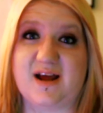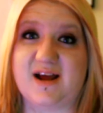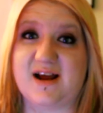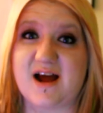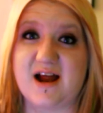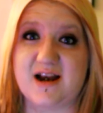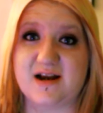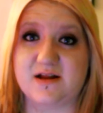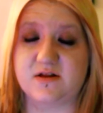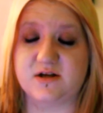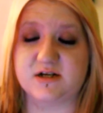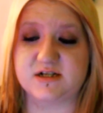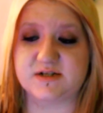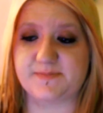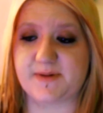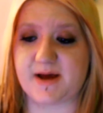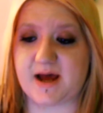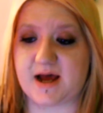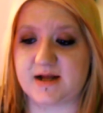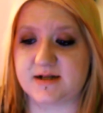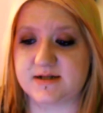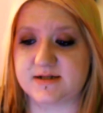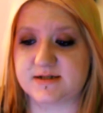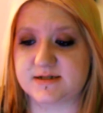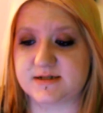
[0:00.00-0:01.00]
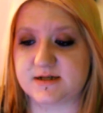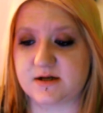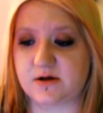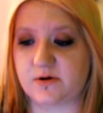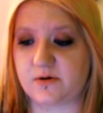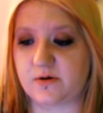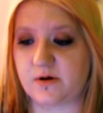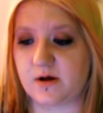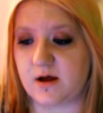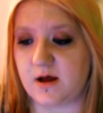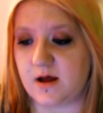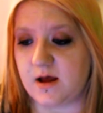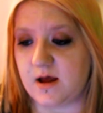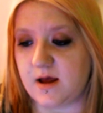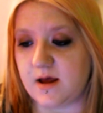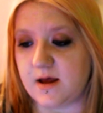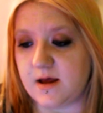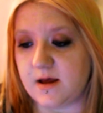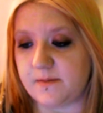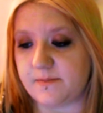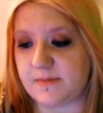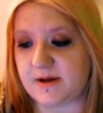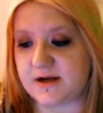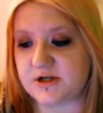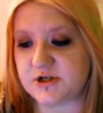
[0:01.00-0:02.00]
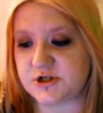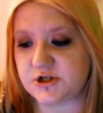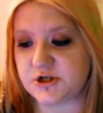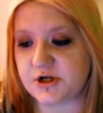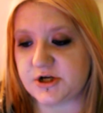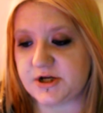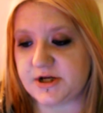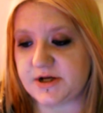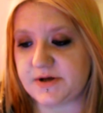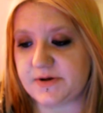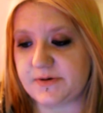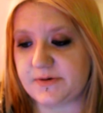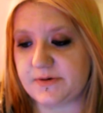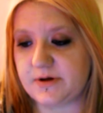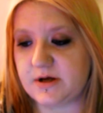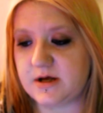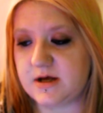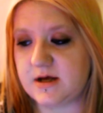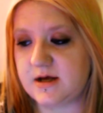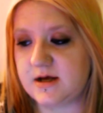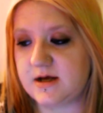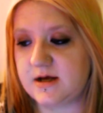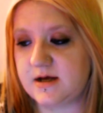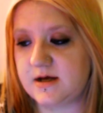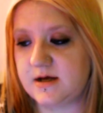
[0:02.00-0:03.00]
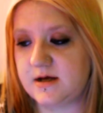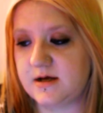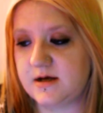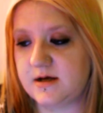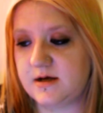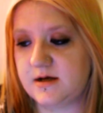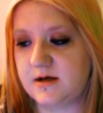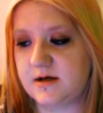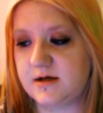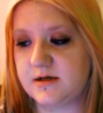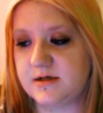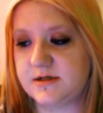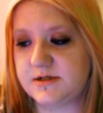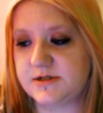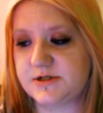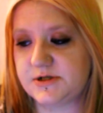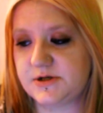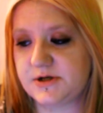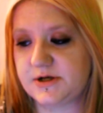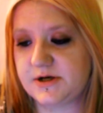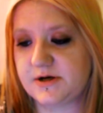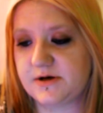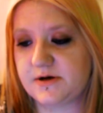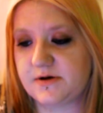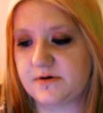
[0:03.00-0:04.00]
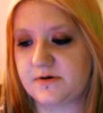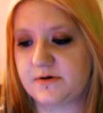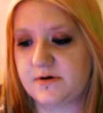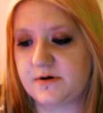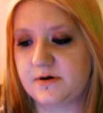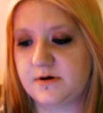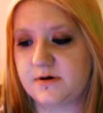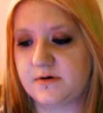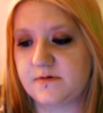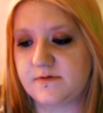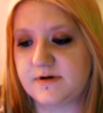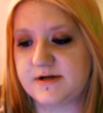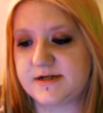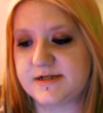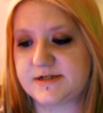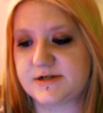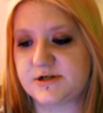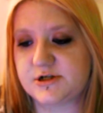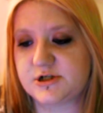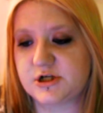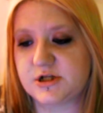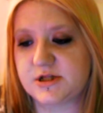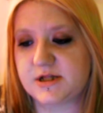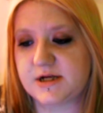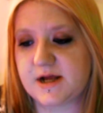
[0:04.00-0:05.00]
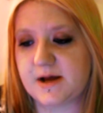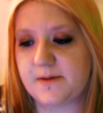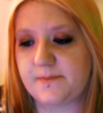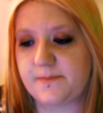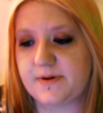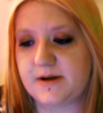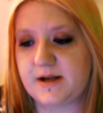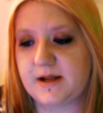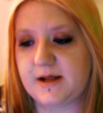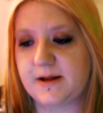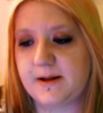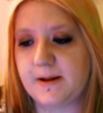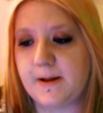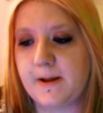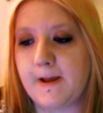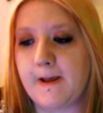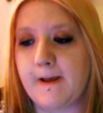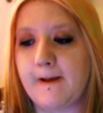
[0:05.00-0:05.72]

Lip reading: It kind of looks bad. So make sure you do your research on the company.